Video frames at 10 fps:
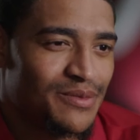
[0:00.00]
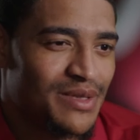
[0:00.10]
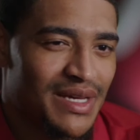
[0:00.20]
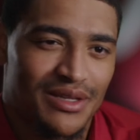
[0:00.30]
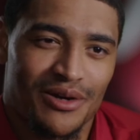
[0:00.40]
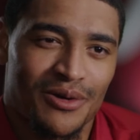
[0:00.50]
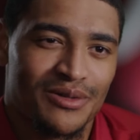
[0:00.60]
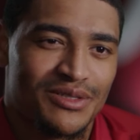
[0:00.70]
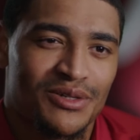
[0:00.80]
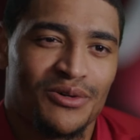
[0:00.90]
Like the
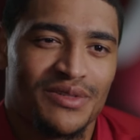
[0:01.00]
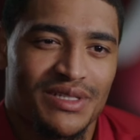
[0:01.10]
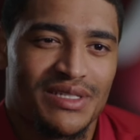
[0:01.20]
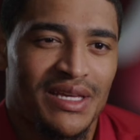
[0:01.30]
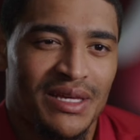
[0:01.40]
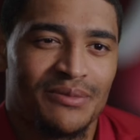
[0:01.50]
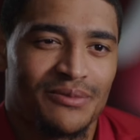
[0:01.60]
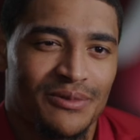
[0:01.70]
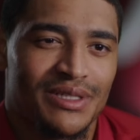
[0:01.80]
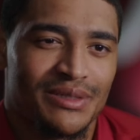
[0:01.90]
heart and soul of this team,
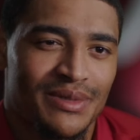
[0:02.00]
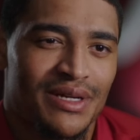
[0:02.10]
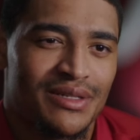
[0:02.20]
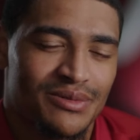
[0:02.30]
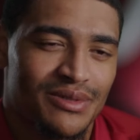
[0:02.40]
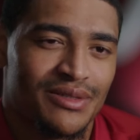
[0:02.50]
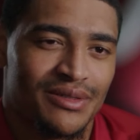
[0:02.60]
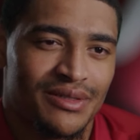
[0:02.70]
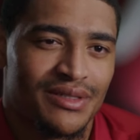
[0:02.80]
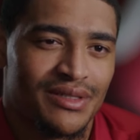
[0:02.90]
really, to be honest with
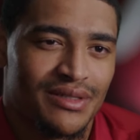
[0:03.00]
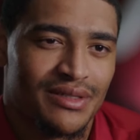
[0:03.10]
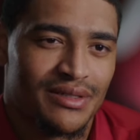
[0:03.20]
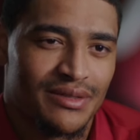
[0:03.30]
you. I don't know